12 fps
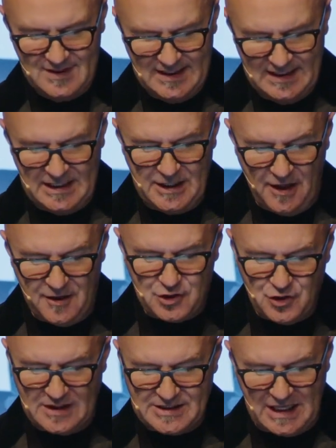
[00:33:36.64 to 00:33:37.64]
In another
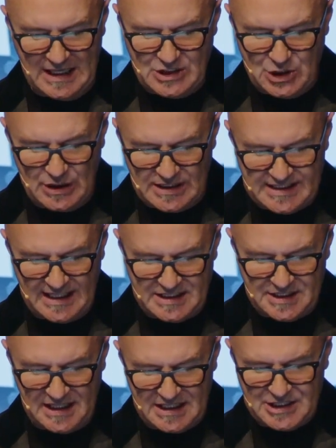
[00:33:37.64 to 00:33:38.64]
translation, it
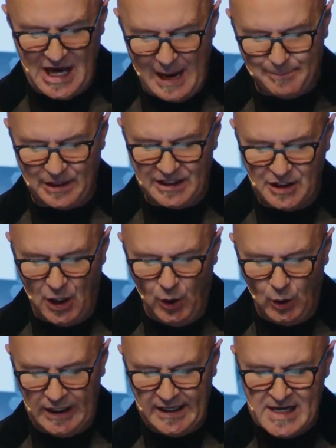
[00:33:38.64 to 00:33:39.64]
says this, happy and
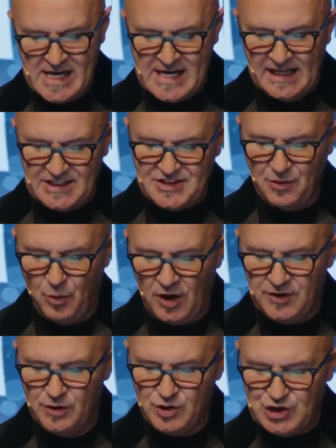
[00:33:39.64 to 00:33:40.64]
holy is the
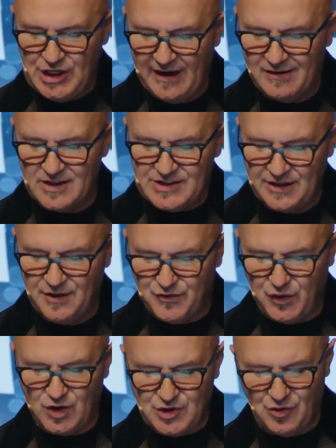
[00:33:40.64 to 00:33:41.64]
one who shares in the
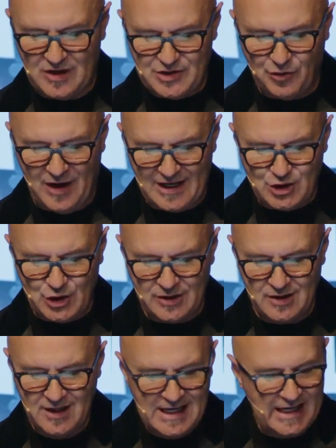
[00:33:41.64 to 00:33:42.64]
first resurrection.